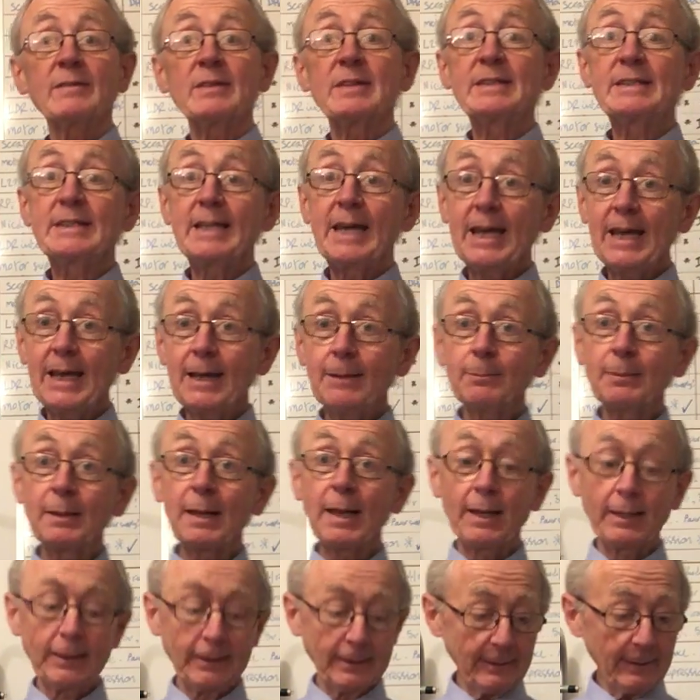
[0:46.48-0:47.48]
a tape
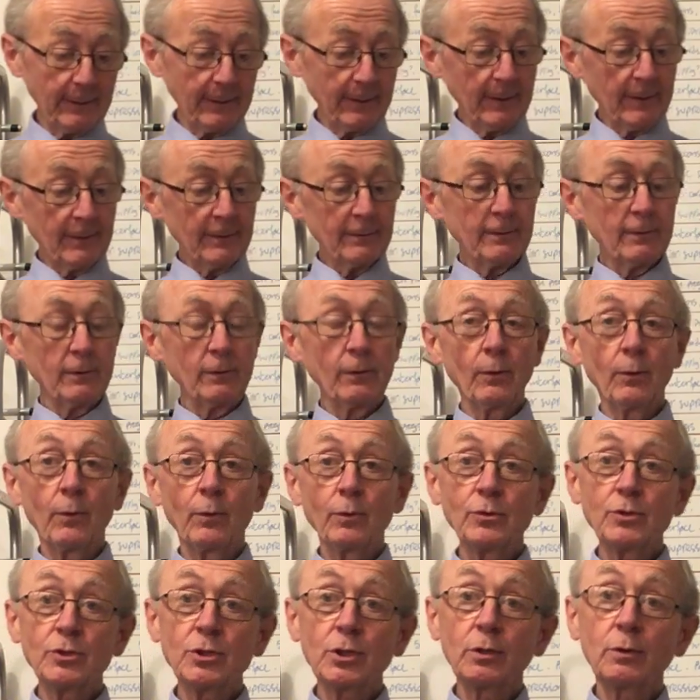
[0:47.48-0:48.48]
line, the
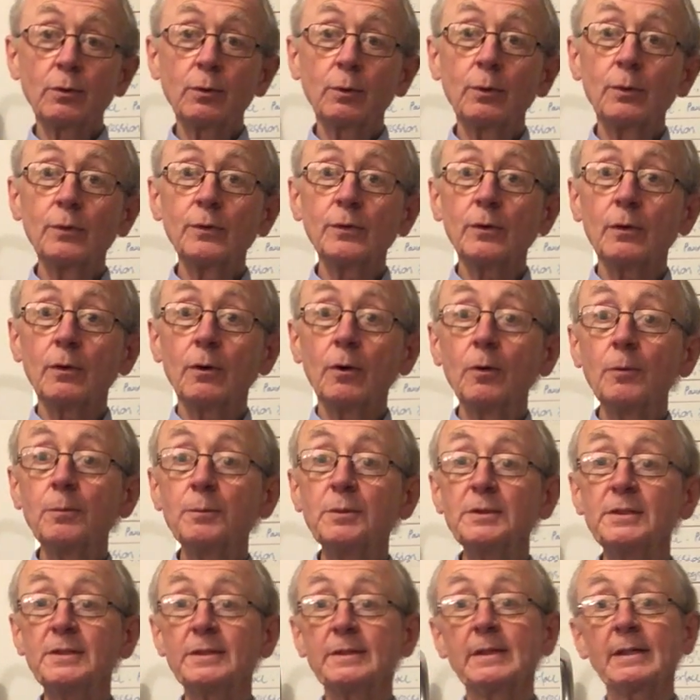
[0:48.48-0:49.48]
launcher goes up
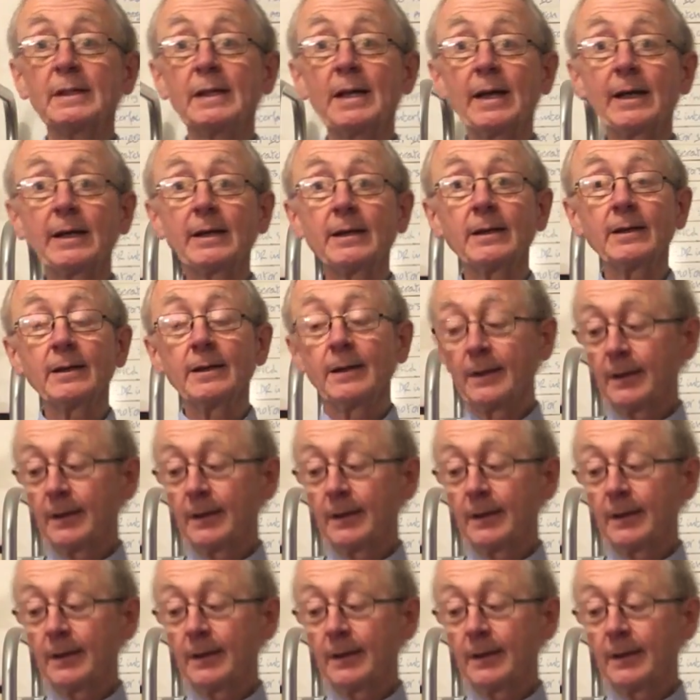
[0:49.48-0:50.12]
to the line.